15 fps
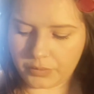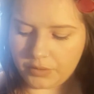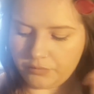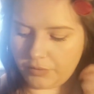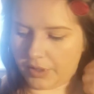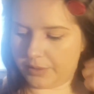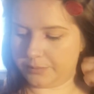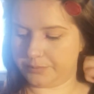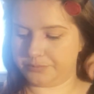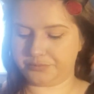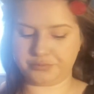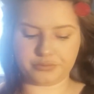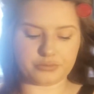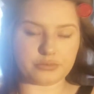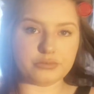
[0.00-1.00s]
Right,
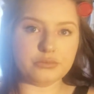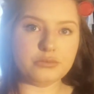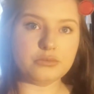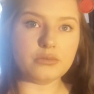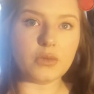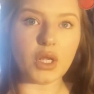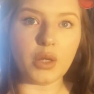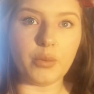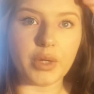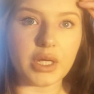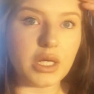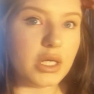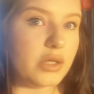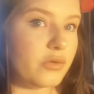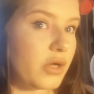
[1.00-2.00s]
we're
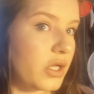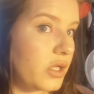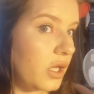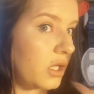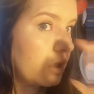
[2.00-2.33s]
gonna leave it like that, I